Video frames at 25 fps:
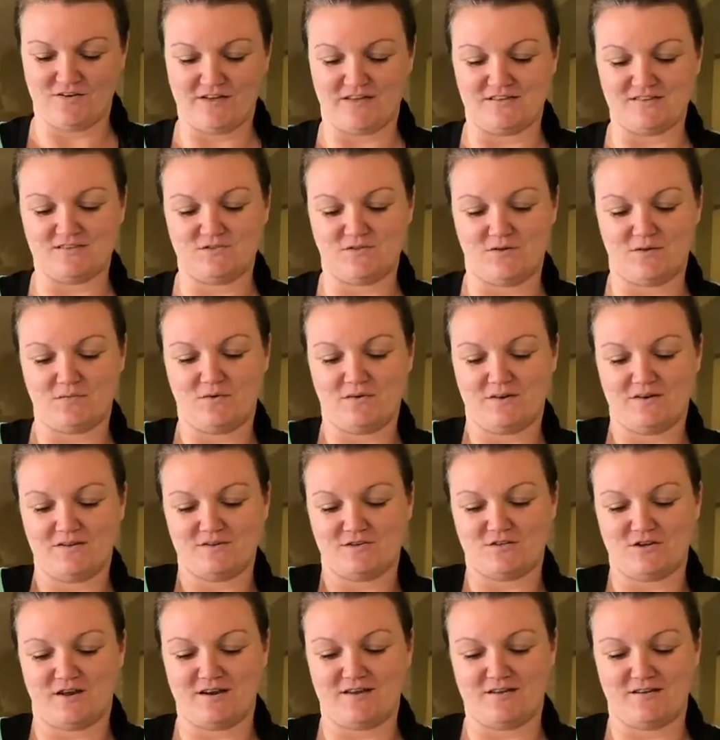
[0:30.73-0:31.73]
Okay, so I'm gonna
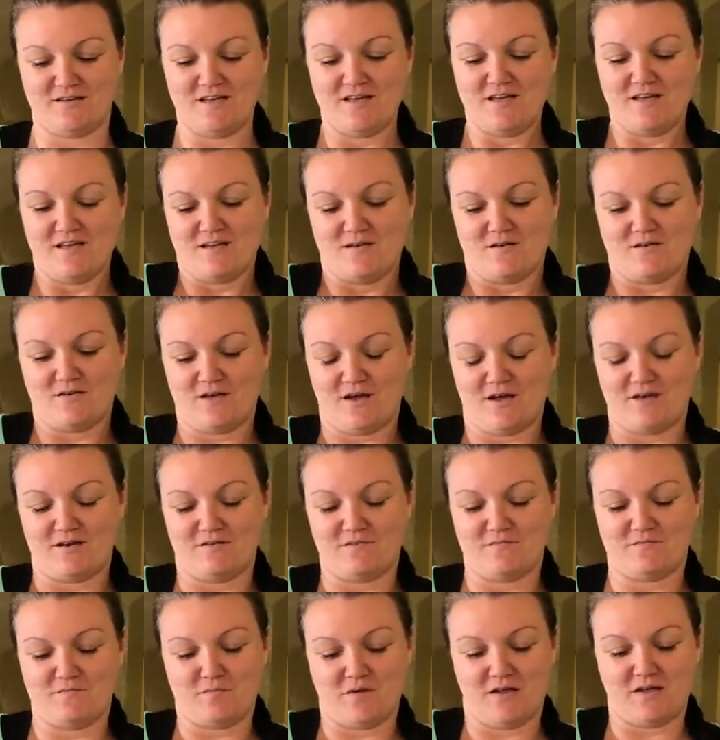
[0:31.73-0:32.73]
try to kind
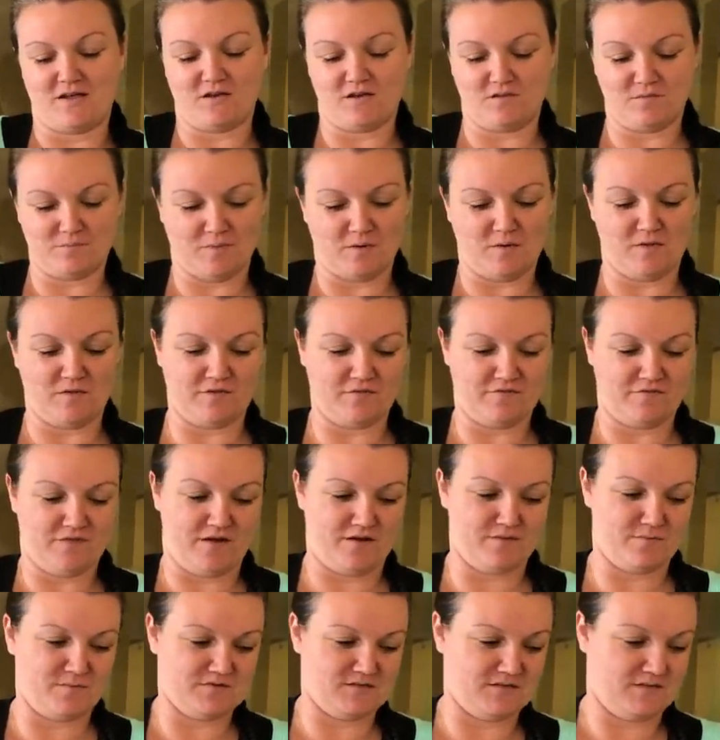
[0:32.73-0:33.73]
of break off all the
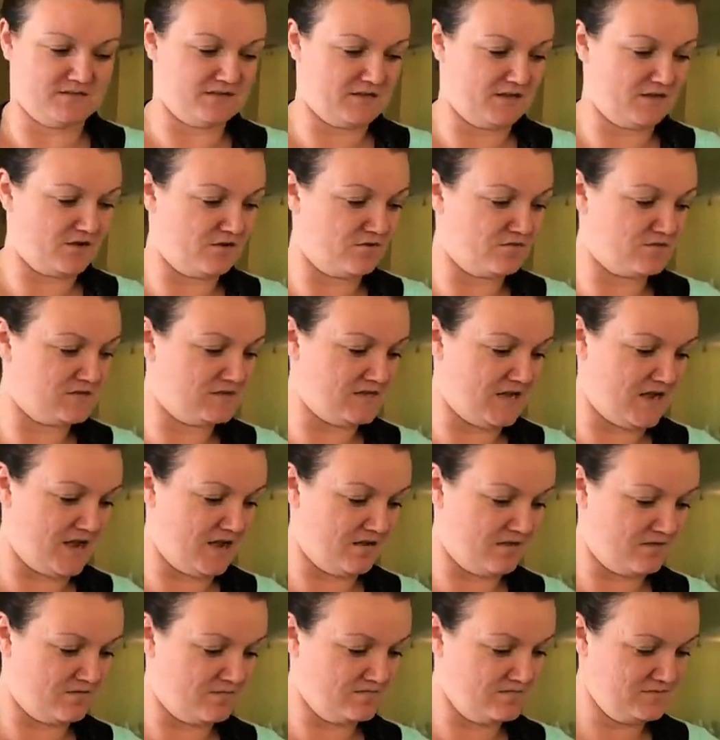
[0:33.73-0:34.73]
fibers as they go
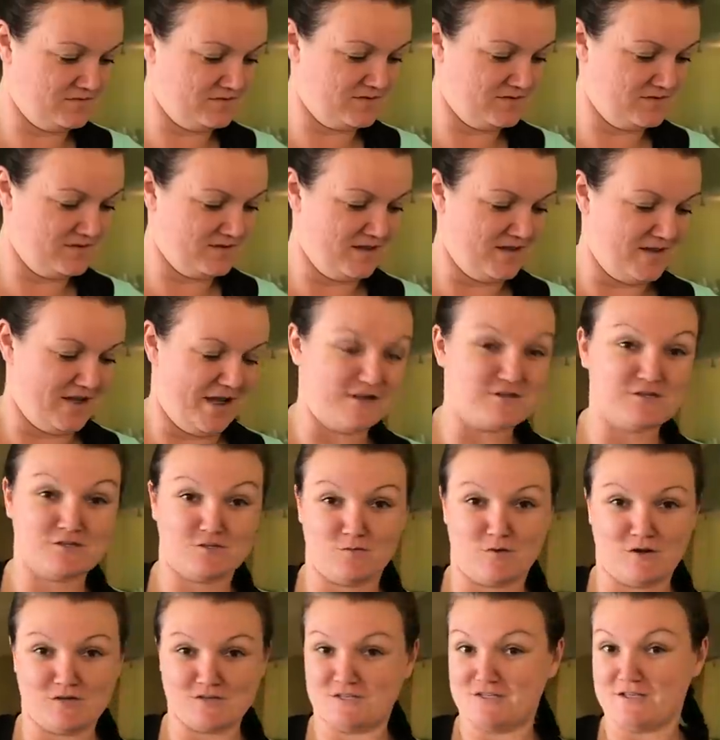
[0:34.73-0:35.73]
down. I just
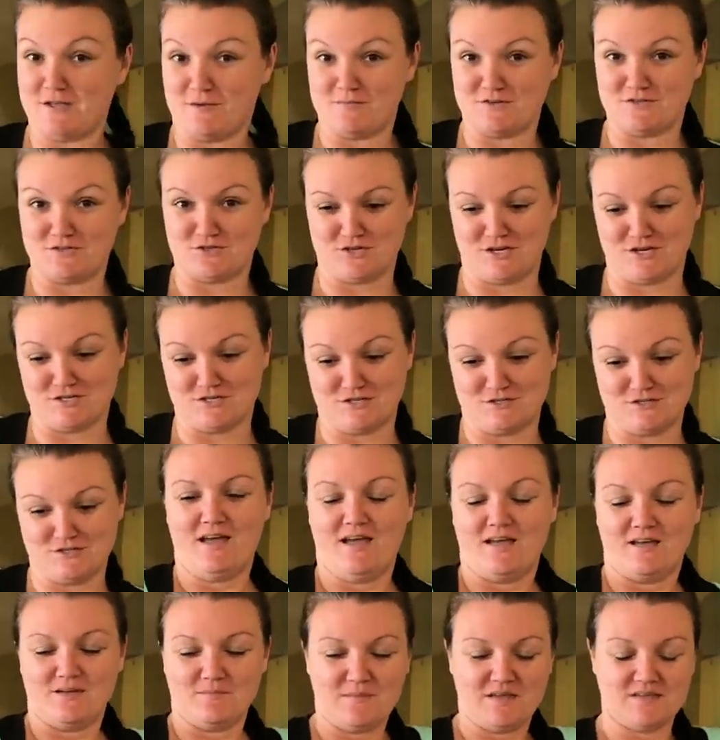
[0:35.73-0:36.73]
watched a demonstration.
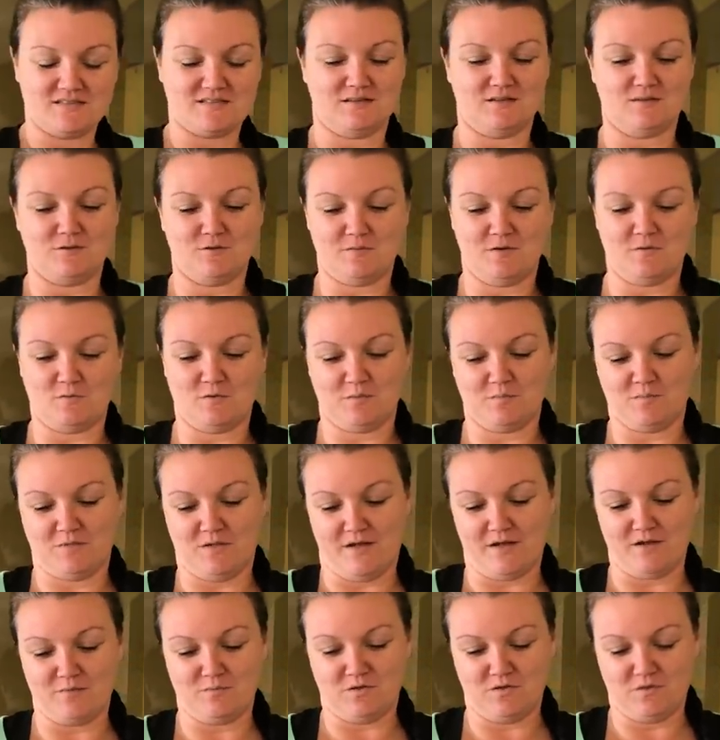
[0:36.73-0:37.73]
It makes it a little bit more
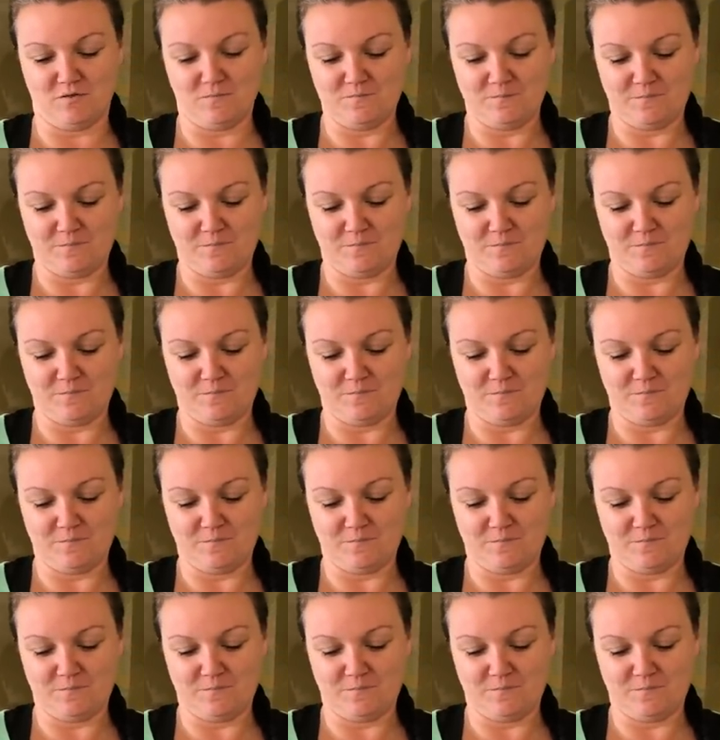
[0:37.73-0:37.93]
pliable.